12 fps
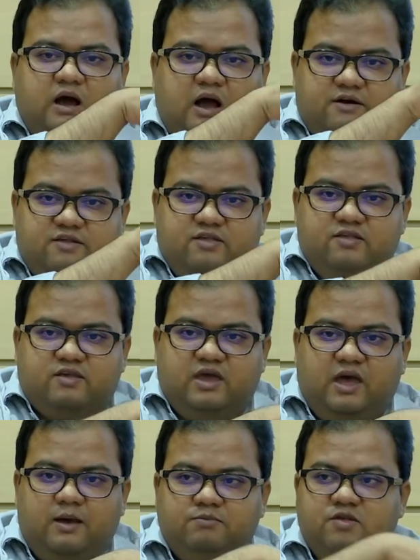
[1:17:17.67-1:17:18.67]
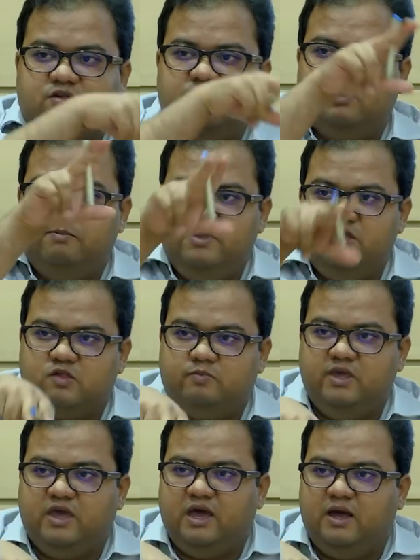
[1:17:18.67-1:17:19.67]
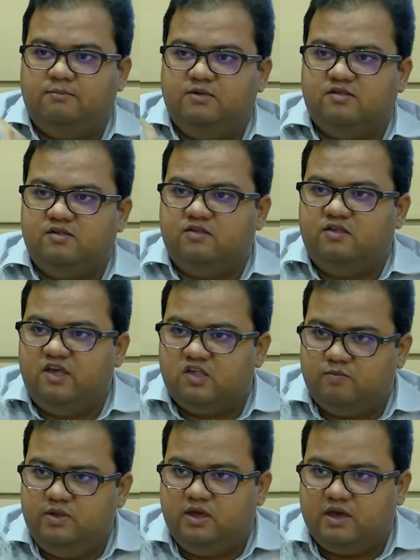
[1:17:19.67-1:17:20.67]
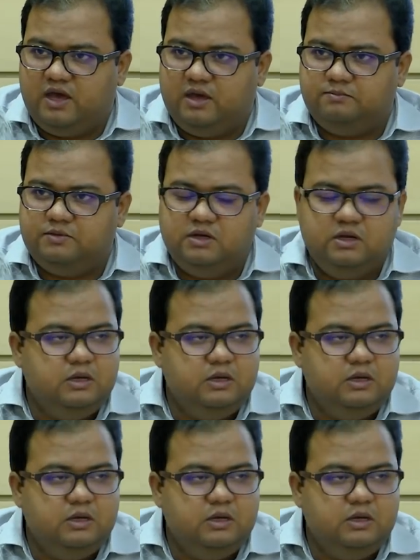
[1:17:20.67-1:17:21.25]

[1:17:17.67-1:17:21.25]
RSS camp, this is the BSP camp, this is the SP camp.